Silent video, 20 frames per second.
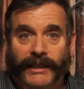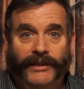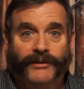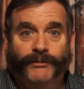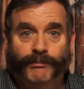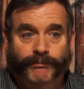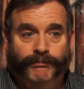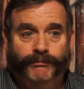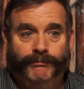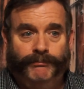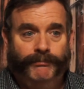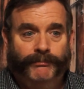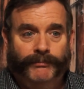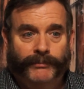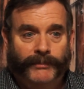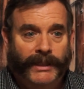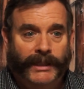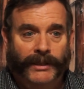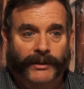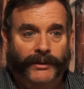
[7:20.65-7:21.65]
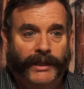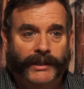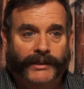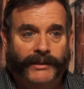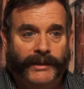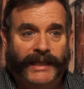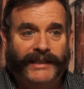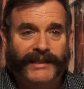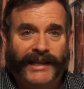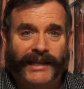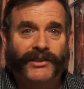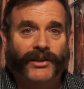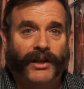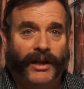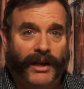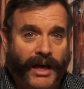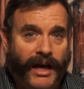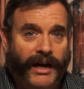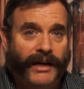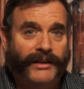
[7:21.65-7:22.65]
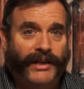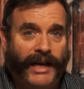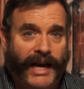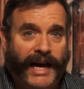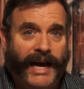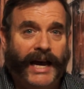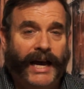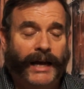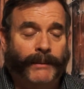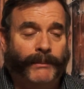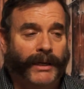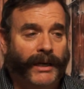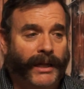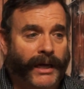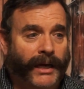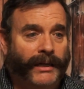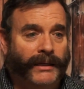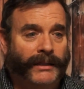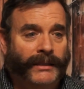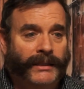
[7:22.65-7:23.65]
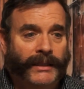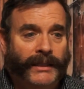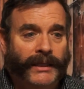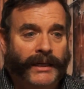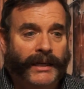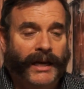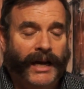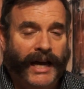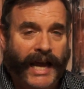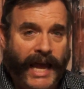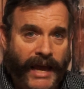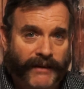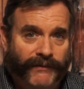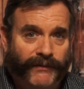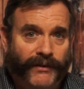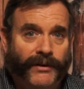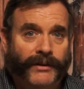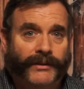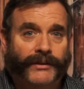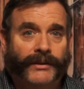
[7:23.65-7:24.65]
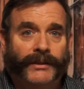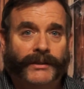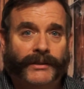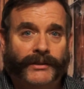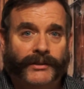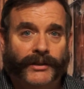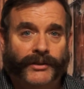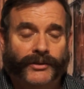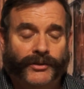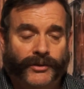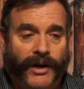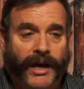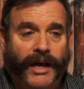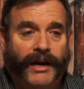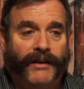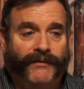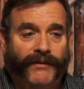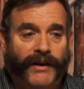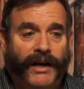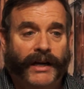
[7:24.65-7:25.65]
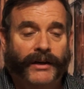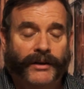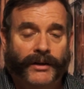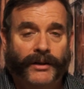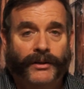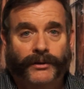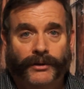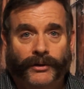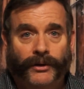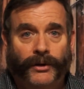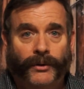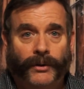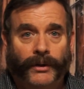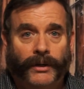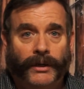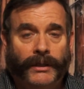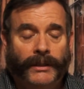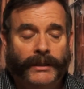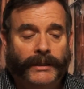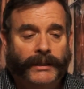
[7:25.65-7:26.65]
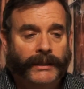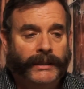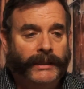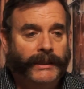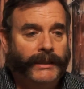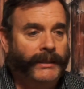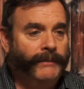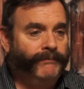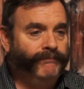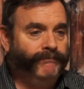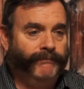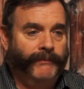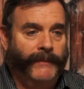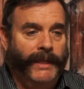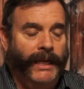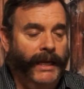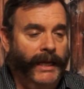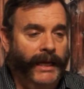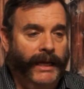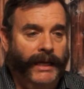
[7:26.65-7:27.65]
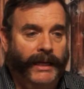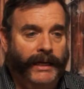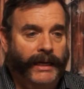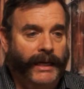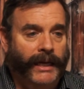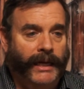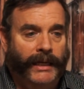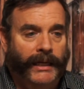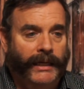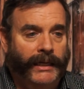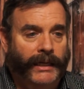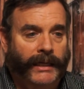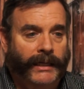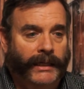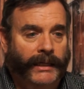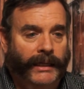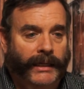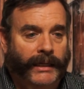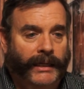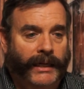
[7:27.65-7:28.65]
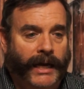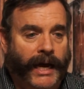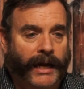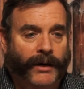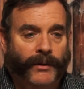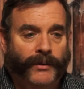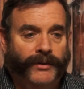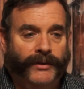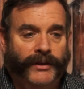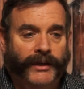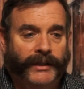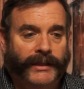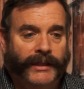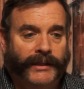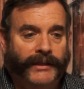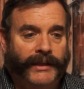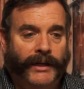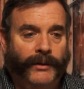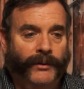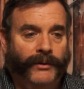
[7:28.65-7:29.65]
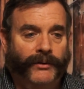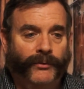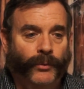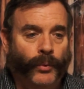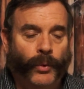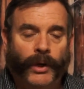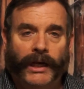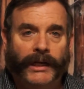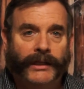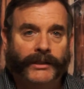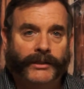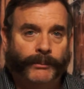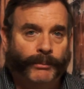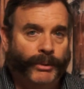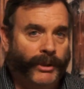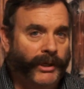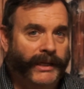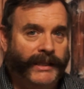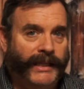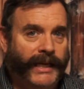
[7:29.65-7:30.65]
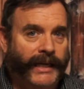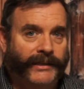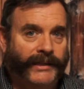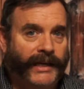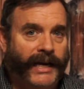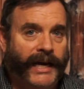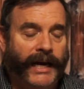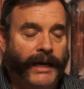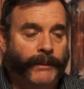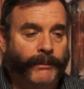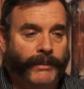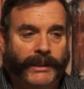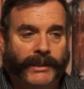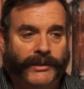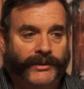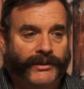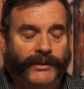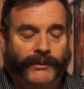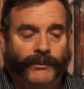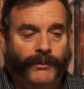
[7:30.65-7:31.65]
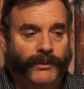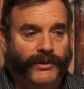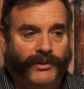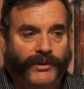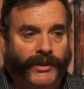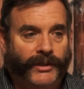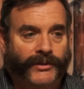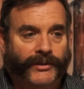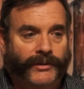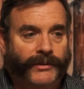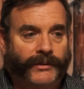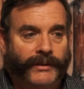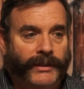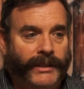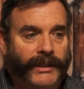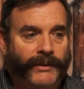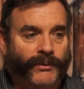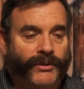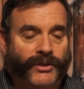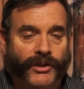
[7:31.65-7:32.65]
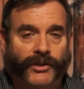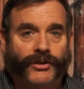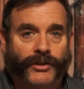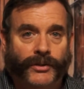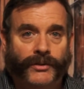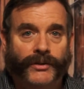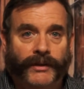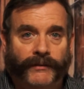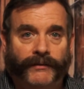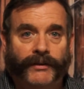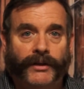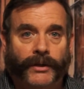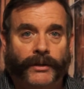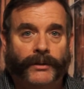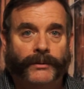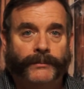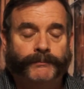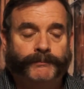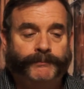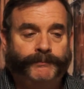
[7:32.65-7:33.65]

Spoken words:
That takes a lot of time, a lot of effort to try to find another grower. And I don't think that they were willing to put in that time, because it was just too difficult.